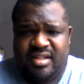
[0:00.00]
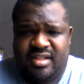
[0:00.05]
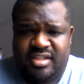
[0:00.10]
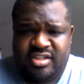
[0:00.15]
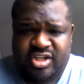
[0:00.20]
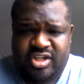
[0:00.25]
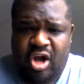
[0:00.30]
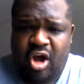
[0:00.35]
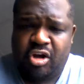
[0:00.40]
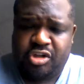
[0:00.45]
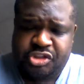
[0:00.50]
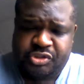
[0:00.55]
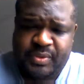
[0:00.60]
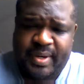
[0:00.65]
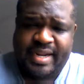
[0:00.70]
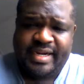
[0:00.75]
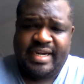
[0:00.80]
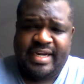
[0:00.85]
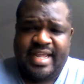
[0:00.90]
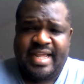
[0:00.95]

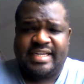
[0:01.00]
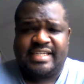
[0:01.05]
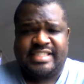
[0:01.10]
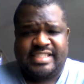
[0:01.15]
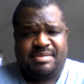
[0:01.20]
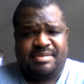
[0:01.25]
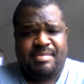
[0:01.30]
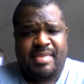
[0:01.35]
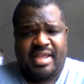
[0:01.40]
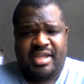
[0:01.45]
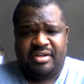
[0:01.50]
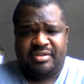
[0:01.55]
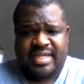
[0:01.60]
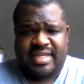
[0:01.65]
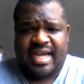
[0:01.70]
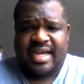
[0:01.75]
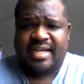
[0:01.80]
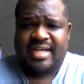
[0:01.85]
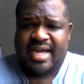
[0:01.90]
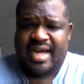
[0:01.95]
dogtraining at
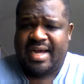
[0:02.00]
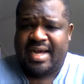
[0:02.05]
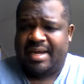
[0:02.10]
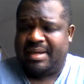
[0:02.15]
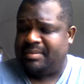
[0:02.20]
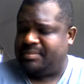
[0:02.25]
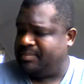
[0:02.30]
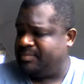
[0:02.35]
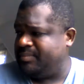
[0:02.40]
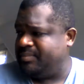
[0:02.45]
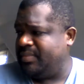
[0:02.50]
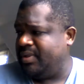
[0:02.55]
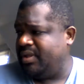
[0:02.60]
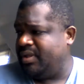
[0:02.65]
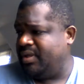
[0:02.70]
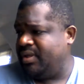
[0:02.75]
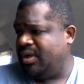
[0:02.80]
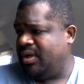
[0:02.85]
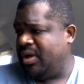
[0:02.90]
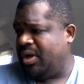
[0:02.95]
gmail.com
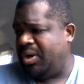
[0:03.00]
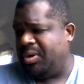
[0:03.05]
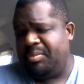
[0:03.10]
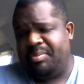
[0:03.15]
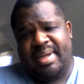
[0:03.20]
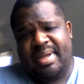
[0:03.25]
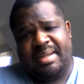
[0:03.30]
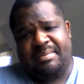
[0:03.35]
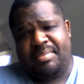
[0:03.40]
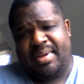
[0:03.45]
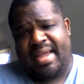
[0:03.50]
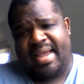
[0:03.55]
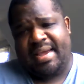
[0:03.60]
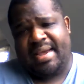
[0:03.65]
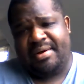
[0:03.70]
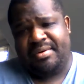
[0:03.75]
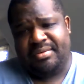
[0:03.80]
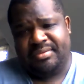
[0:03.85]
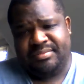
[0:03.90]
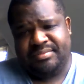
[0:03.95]
on PayPal.